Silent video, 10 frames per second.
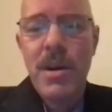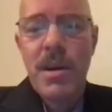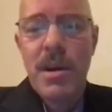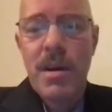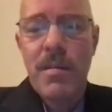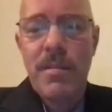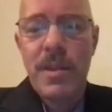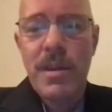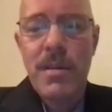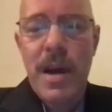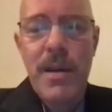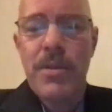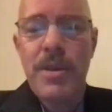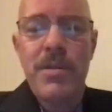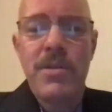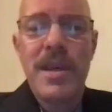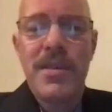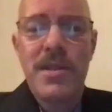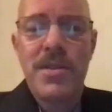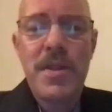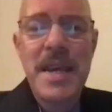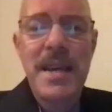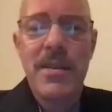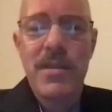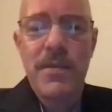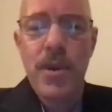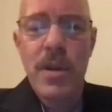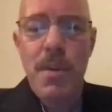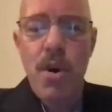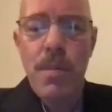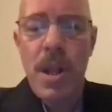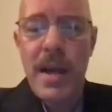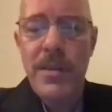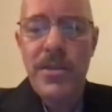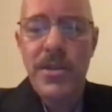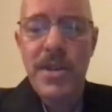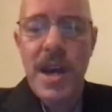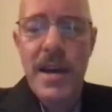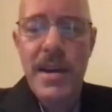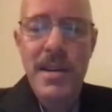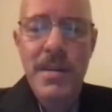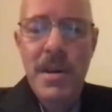I don't think there's any such thing as a fully mobilized society.